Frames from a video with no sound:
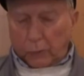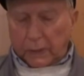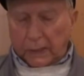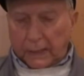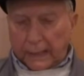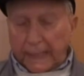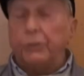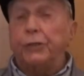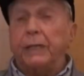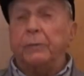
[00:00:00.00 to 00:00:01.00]
was it? Iwo
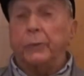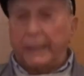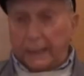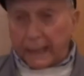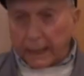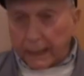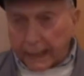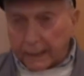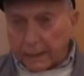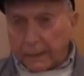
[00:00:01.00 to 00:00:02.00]
Jima. We hit that
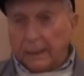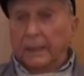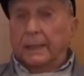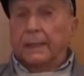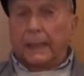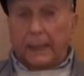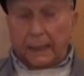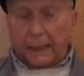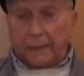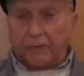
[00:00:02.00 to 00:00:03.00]
next.
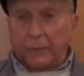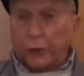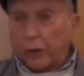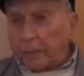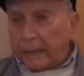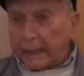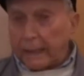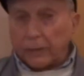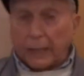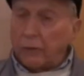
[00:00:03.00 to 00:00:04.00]
And from the shore battle,
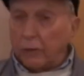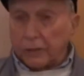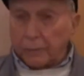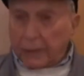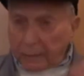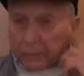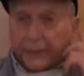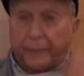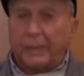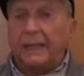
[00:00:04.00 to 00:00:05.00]
that's how I lost my
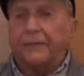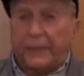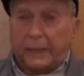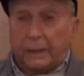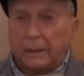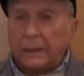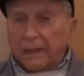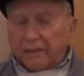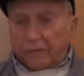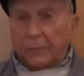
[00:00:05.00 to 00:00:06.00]
hearing, left ear
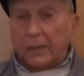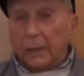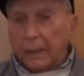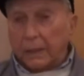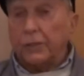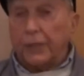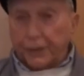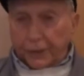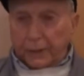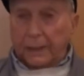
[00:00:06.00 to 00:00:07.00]
from
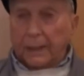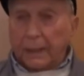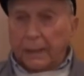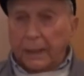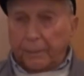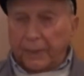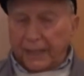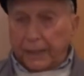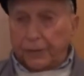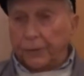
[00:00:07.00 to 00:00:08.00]
concussion. Up there,
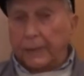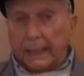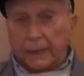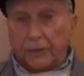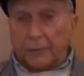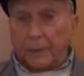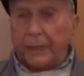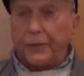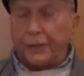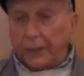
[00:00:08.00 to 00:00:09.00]
they'd shoot at us from the
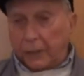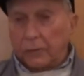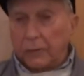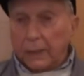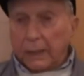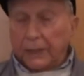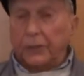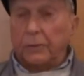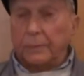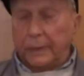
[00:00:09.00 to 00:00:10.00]
beach, you know.
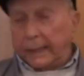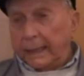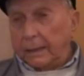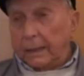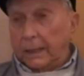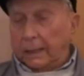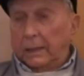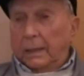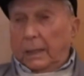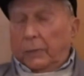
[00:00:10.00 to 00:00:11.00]
But then
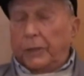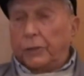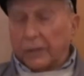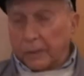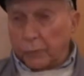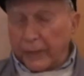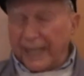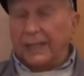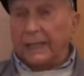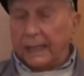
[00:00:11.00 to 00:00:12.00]
we took some
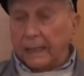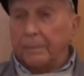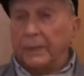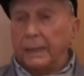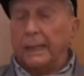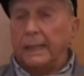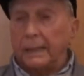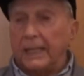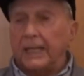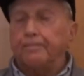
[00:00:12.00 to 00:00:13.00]
Marines in there up there that
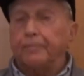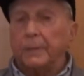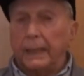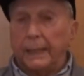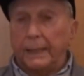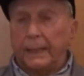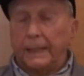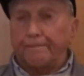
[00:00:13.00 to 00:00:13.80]
time, and